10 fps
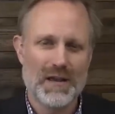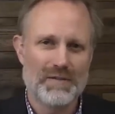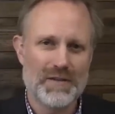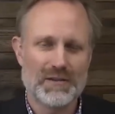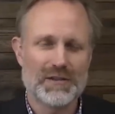
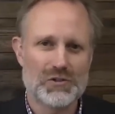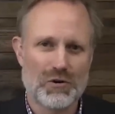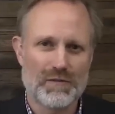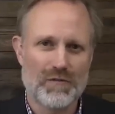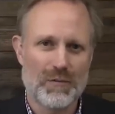Fill out the
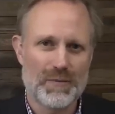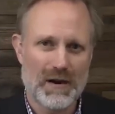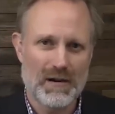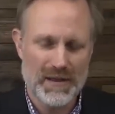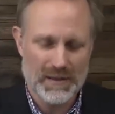short form
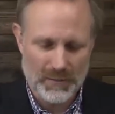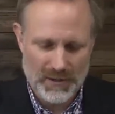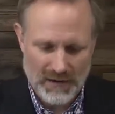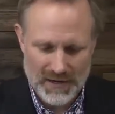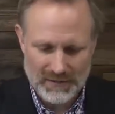there, and they'll
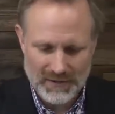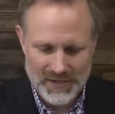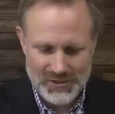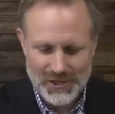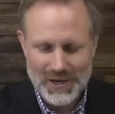be right in
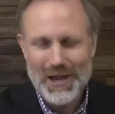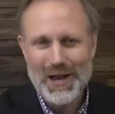touch.